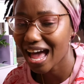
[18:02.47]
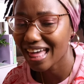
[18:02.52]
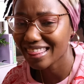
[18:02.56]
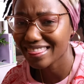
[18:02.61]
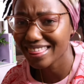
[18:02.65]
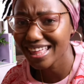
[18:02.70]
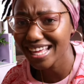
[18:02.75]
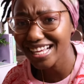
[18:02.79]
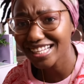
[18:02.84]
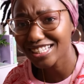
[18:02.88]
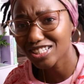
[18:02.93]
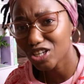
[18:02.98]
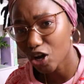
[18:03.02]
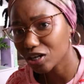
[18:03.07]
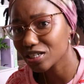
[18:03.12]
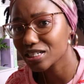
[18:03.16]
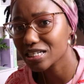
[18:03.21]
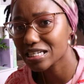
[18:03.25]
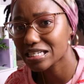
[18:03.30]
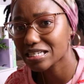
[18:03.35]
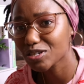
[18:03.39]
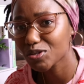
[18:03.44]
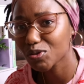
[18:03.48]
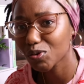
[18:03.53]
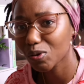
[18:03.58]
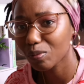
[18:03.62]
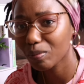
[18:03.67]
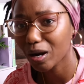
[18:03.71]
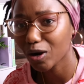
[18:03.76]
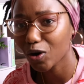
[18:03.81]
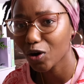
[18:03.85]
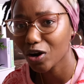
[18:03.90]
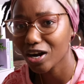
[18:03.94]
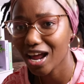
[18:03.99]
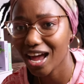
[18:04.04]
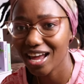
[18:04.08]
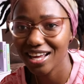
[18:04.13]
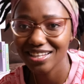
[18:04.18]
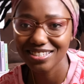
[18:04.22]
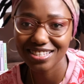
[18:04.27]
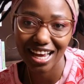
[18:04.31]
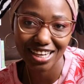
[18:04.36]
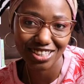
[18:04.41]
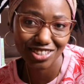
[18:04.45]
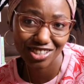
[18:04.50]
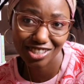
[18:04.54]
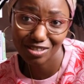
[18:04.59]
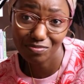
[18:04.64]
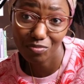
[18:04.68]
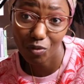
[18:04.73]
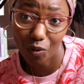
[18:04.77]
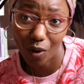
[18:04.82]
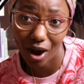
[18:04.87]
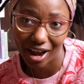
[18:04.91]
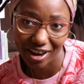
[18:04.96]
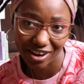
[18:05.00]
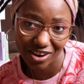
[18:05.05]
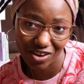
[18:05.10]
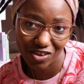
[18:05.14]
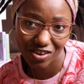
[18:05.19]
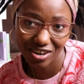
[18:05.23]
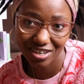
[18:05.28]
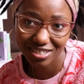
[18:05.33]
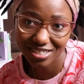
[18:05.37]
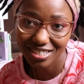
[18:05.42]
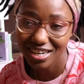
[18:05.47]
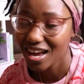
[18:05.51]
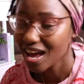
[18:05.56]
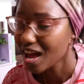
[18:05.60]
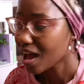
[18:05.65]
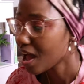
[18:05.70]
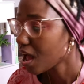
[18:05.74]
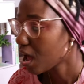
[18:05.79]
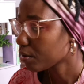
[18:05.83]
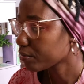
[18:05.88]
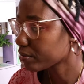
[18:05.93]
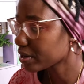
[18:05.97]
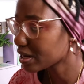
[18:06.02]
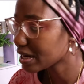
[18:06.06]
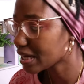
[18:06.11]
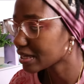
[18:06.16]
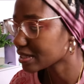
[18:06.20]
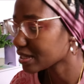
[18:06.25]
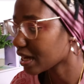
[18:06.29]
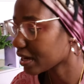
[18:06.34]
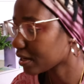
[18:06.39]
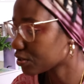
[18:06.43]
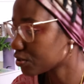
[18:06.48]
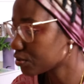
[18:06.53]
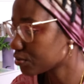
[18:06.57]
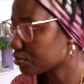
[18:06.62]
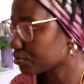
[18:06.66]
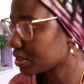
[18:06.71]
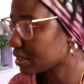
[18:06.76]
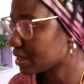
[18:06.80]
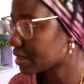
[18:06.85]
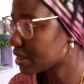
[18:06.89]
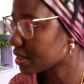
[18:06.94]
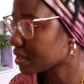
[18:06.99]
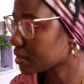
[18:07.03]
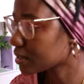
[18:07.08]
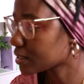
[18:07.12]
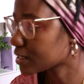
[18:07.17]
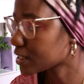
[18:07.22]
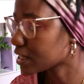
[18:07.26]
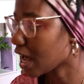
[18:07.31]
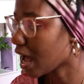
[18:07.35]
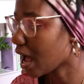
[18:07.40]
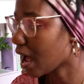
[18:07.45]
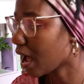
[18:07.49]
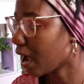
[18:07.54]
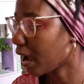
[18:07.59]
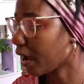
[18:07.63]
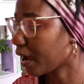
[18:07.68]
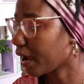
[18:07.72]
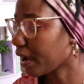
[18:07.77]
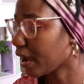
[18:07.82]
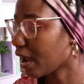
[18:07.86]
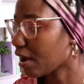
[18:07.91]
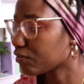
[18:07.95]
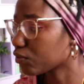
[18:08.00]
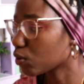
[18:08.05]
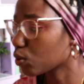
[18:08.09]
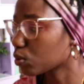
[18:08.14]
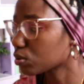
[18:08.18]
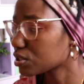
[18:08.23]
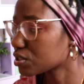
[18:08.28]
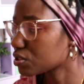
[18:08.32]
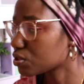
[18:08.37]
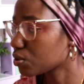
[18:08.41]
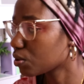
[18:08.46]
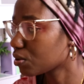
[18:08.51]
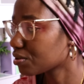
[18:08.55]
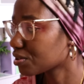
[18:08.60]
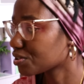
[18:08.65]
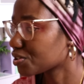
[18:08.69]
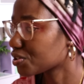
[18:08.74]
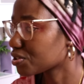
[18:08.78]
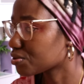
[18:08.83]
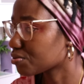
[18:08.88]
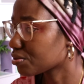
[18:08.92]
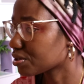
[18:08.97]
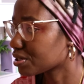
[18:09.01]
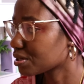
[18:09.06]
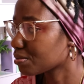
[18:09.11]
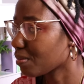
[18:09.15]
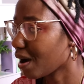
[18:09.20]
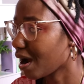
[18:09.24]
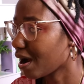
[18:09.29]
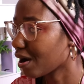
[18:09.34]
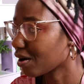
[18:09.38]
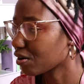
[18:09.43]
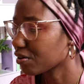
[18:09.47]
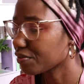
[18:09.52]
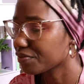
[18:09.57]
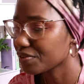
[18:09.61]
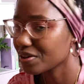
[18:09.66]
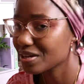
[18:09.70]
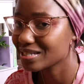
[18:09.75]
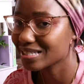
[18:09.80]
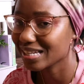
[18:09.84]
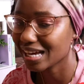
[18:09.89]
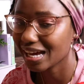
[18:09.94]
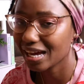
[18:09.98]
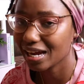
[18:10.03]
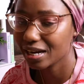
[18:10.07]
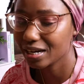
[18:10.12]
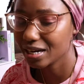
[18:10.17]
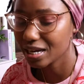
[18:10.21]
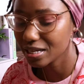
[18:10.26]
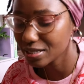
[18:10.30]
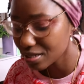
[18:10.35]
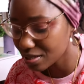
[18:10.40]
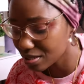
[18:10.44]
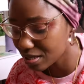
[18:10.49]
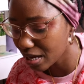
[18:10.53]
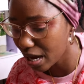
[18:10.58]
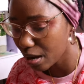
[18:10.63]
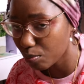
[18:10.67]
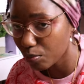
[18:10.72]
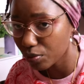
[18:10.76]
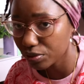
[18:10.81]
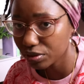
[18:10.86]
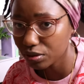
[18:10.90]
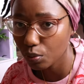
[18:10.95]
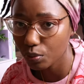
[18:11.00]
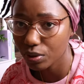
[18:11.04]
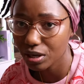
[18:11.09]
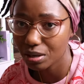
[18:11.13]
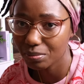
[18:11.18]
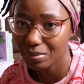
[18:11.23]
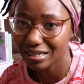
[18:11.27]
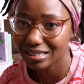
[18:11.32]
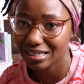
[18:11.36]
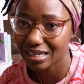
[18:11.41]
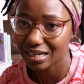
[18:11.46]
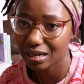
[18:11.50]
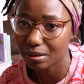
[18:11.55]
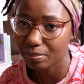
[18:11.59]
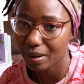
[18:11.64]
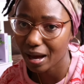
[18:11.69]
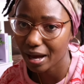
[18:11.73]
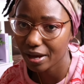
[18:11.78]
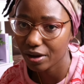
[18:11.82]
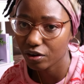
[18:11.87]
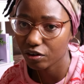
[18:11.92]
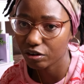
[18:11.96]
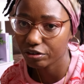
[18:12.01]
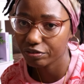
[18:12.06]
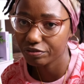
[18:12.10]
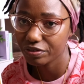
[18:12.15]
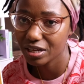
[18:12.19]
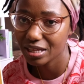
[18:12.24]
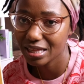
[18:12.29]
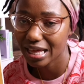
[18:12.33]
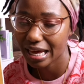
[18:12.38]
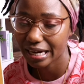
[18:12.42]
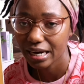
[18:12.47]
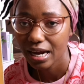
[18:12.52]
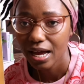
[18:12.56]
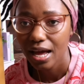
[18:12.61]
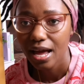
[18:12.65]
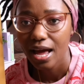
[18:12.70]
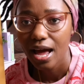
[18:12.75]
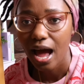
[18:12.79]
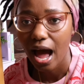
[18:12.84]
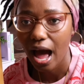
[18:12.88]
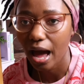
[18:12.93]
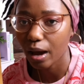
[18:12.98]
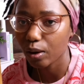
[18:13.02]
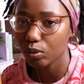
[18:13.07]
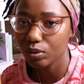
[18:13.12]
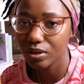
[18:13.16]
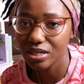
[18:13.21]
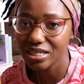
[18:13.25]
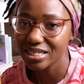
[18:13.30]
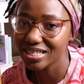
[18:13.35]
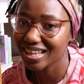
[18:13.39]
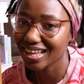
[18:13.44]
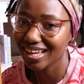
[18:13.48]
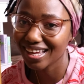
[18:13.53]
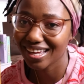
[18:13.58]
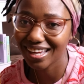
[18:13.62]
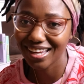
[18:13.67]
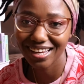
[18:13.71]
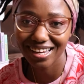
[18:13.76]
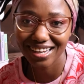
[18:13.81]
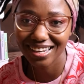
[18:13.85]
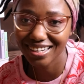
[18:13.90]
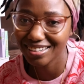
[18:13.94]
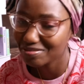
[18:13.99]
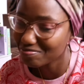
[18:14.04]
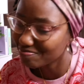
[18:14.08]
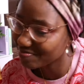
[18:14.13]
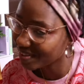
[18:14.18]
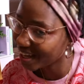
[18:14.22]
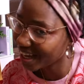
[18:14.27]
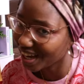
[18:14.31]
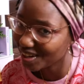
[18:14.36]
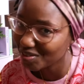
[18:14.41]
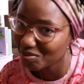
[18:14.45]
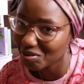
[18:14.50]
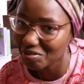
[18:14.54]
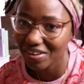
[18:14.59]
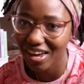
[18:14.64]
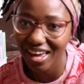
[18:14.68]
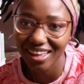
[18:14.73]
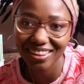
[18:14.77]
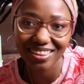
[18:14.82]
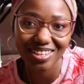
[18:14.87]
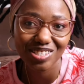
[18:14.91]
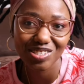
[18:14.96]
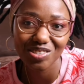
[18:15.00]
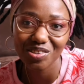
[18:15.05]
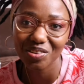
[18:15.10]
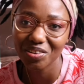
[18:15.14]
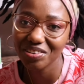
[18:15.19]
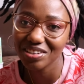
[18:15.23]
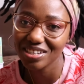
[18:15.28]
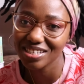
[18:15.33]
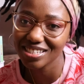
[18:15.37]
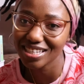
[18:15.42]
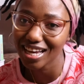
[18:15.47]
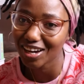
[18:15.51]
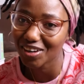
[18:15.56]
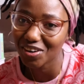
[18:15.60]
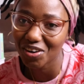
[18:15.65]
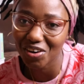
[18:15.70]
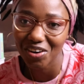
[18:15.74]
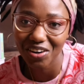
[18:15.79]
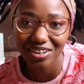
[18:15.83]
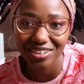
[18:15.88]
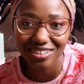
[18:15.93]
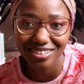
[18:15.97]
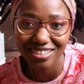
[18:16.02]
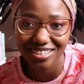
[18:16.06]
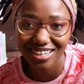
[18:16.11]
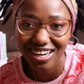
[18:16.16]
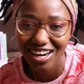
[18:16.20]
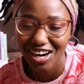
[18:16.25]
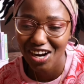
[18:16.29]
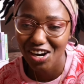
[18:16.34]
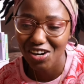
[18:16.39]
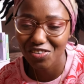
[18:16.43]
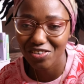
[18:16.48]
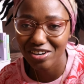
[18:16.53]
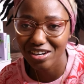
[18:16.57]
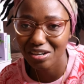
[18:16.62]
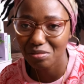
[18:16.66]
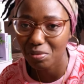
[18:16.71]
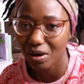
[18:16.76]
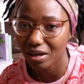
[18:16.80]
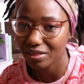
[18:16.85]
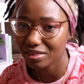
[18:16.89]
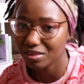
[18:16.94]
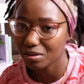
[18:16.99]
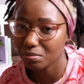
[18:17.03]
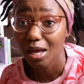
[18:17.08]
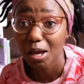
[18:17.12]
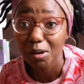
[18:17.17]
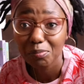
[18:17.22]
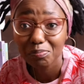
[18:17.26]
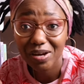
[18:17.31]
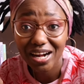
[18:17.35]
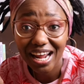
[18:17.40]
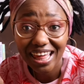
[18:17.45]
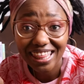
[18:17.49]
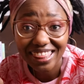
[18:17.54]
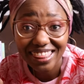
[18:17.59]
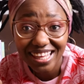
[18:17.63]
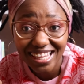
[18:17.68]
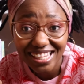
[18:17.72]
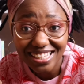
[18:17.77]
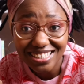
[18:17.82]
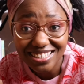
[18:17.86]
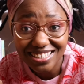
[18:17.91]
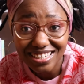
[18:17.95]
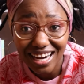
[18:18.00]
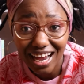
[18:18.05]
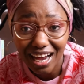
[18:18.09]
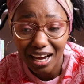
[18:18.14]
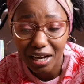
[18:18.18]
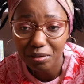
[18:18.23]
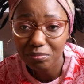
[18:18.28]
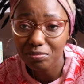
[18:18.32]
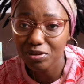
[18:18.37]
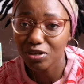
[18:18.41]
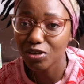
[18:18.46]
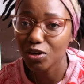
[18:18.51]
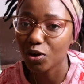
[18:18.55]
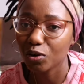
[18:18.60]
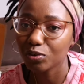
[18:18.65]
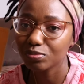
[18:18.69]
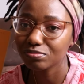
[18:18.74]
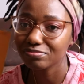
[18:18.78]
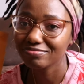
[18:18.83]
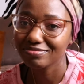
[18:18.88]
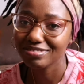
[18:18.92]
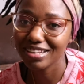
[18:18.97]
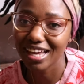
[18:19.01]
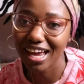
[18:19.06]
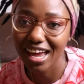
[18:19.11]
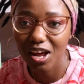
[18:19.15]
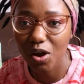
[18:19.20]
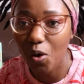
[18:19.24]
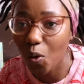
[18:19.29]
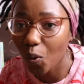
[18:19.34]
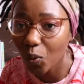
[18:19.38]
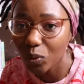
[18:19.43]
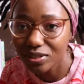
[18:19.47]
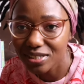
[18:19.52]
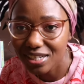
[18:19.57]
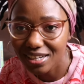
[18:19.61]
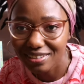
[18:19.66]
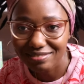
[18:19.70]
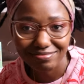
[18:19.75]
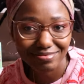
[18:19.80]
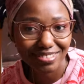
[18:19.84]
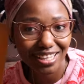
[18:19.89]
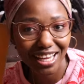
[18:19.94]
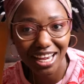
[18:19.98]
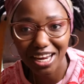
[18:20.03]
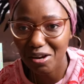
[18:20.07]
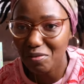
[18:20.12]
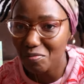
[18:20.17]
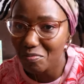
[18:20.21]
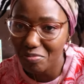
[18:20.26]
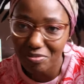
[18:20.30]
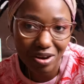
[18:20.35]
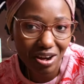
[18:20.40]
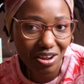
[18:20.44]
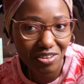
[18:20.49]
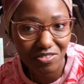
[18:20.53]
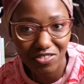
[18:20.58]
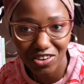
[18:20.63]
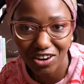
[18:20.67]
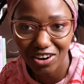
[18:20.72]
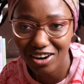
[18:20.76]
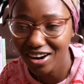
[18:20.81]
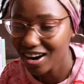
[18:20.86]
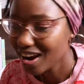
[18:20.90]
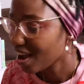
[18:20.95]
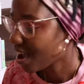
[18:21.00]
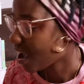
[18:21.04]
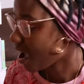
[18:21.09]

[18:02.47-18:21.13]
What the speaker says: I think Dr. Sindiwe Magona is actually more accurate. Really excited to read this. I have always known that she's written biographies, and it's the same with the Winnie Mandela biography that I always think, man, we've had these stories. I can't read about them. But I think it's time, you know, getting older, getting braver.